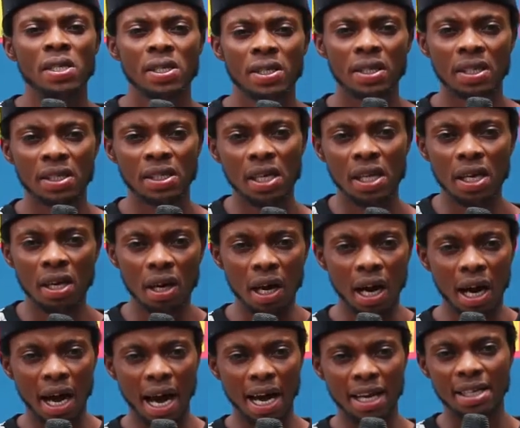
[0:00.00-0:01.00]
They say
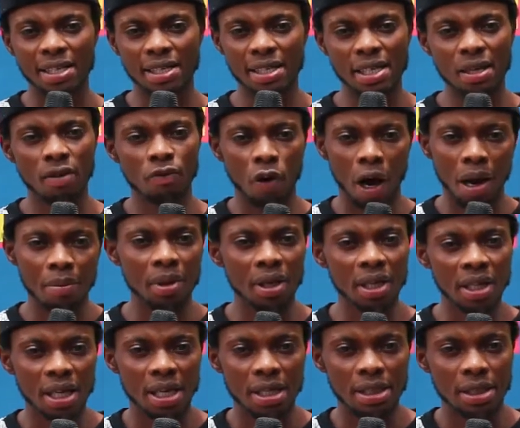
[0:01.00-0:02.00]
at the same for how
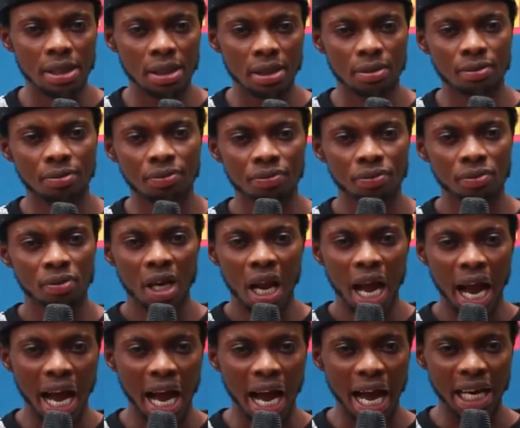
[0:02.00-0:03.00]
many years?
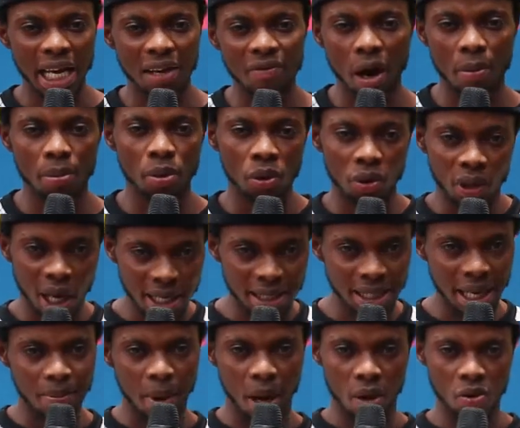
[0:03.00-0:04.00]
I never blew. Now
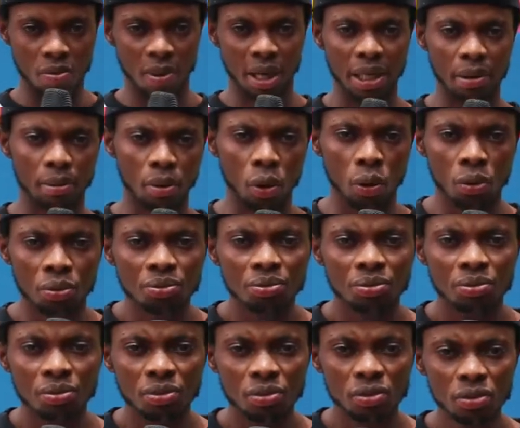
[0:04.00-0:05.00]
inside my room, I did blow.
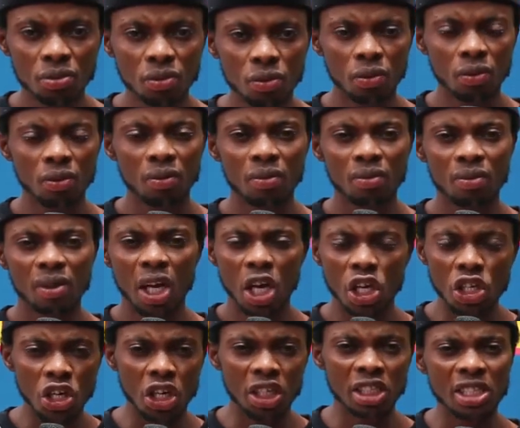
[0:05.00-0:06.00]

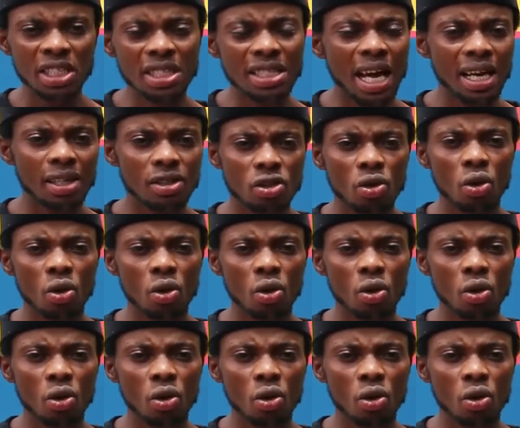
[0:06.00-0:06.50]
You understand?